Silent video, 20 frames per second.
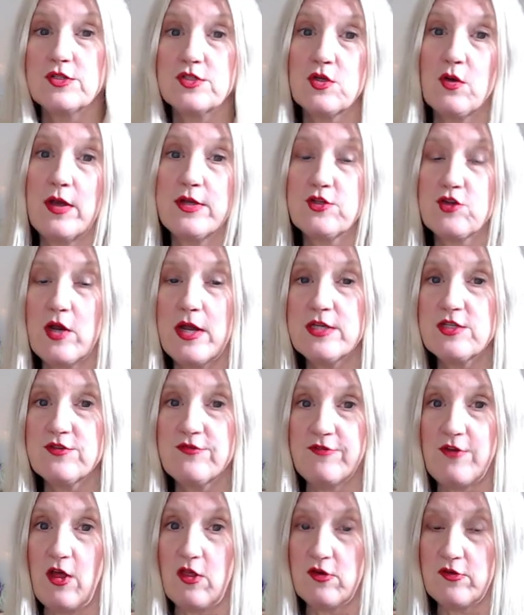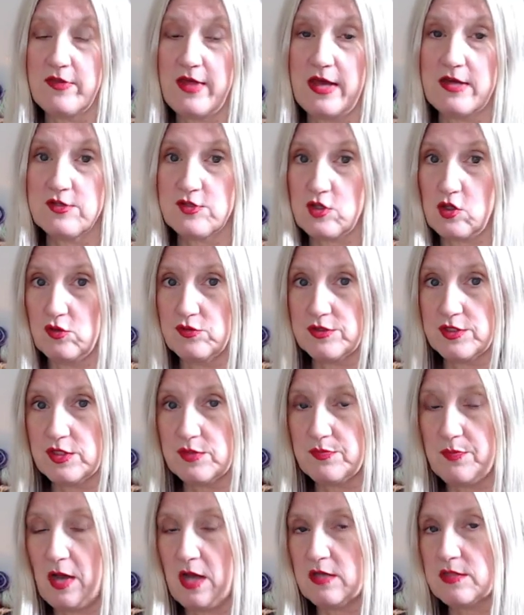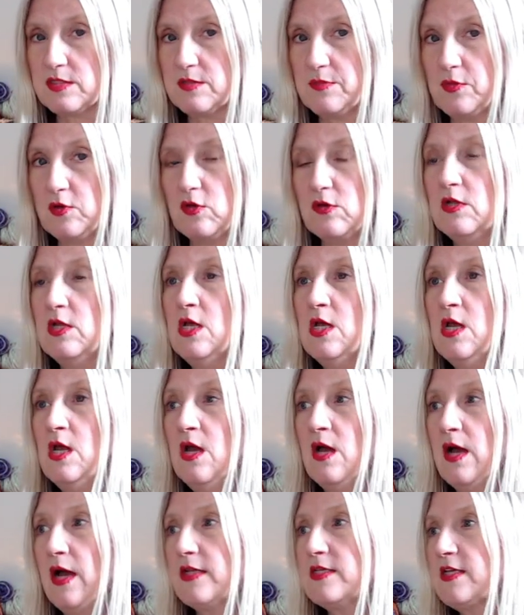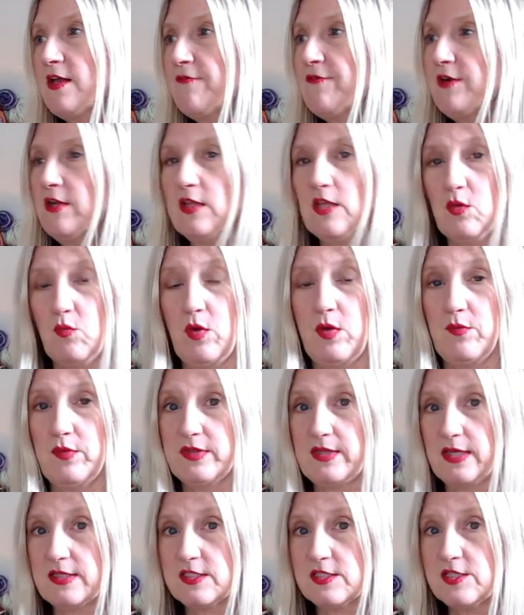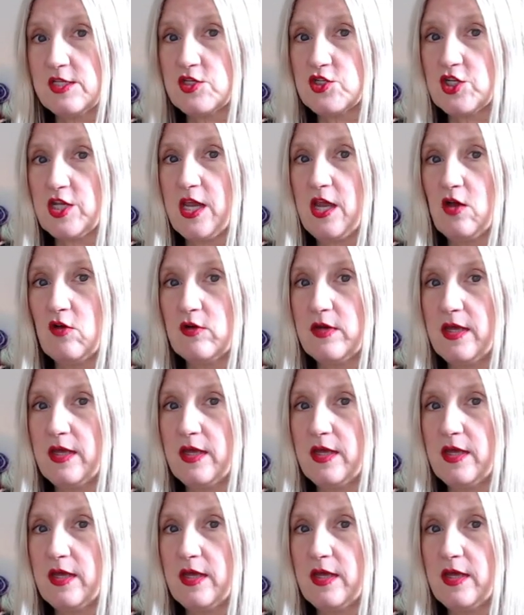I tried to follow that as close as possible. I definitely went with that stitch count and